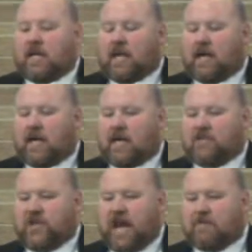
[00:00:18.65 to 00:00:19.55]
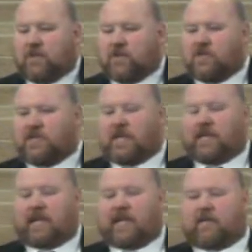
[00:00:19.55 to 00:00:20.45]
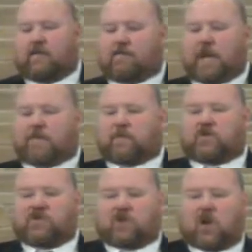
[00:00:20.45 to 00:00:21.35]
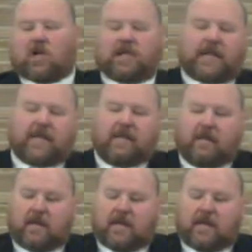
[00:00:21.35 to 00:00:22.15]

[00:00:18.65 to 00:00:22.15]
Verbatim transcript: uh, chapters that, that people struggle in.